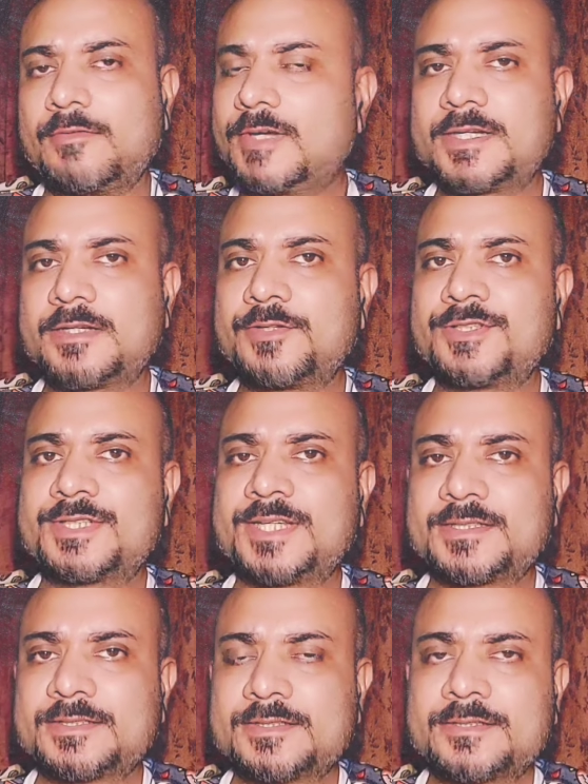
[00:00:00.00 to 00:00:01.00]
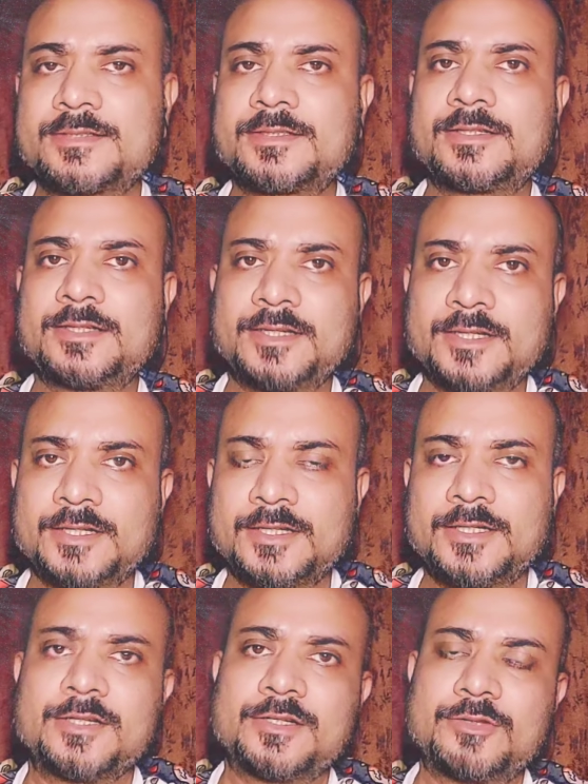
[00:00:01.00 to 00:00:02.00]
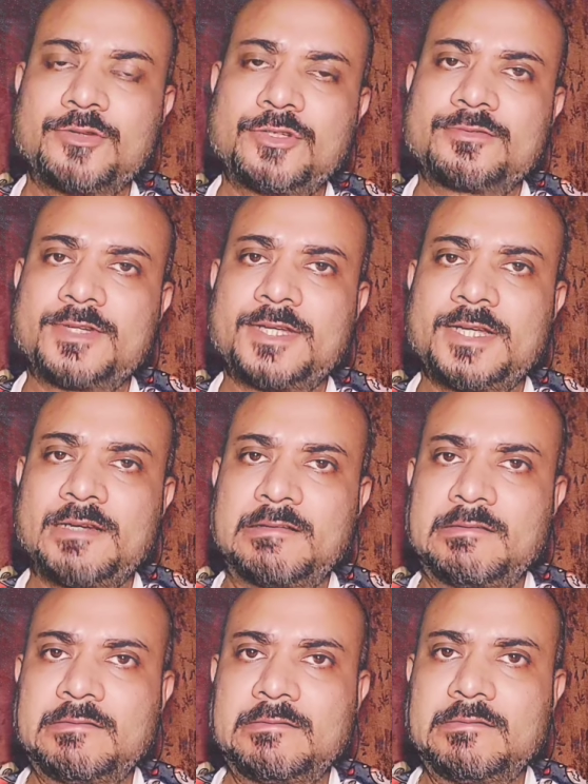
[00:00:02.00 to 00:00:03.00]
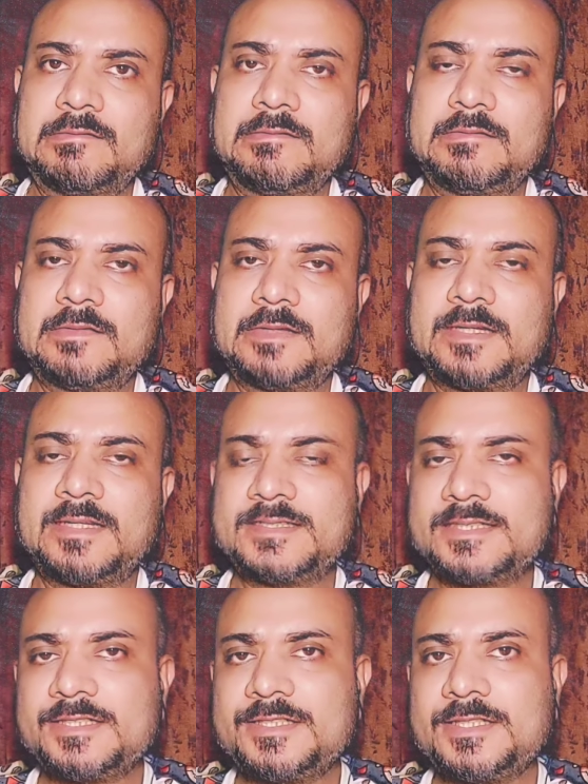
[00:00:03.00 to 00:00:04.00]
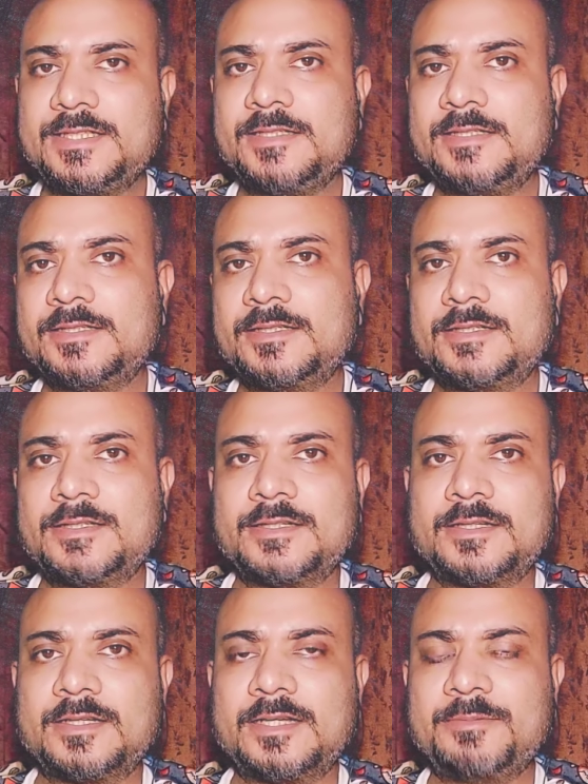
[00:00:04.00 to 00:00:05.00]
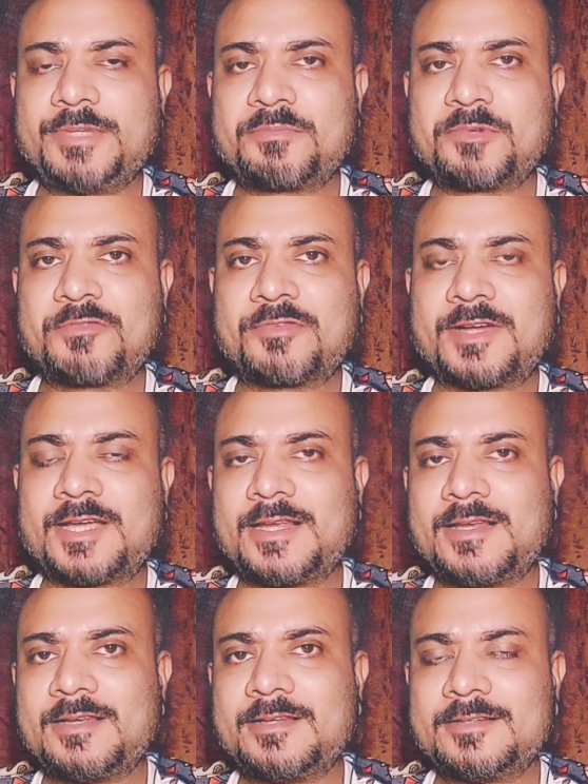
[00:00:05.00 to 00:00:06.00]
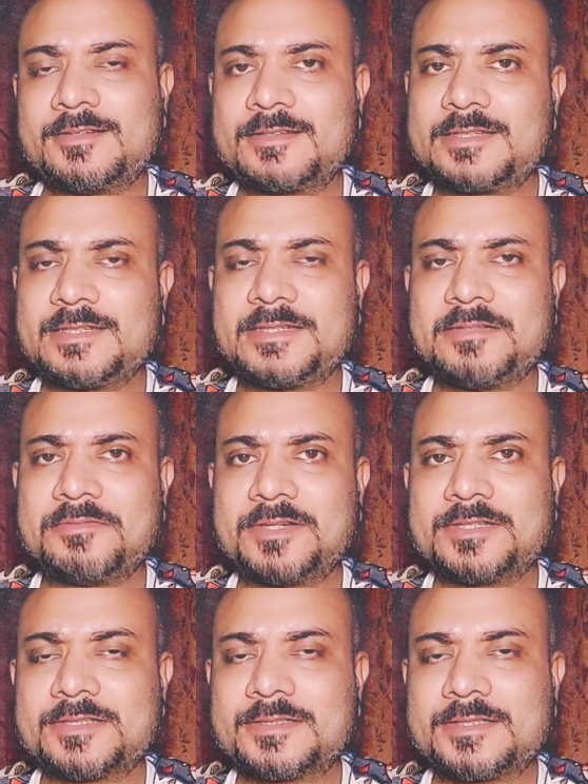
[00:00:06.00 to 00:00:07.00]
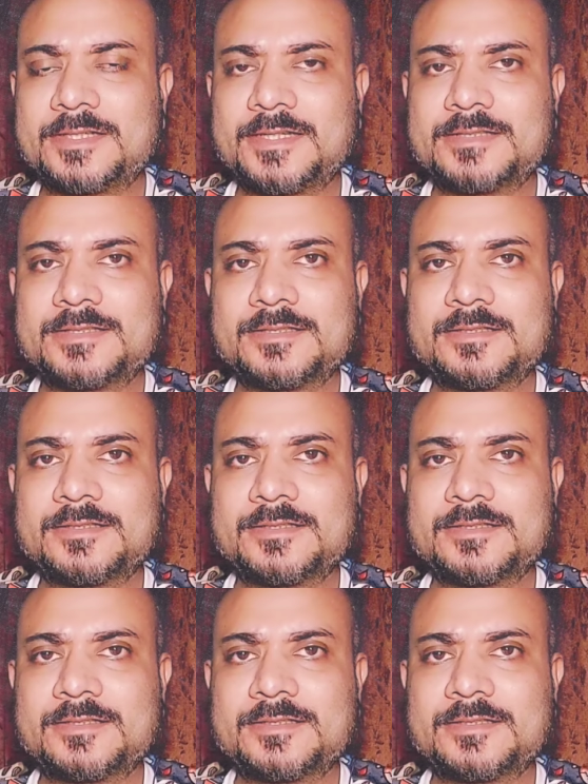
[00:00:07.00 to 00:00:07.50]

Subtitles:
What are those tests? Those were an ECG, lipid profile, kidney function test,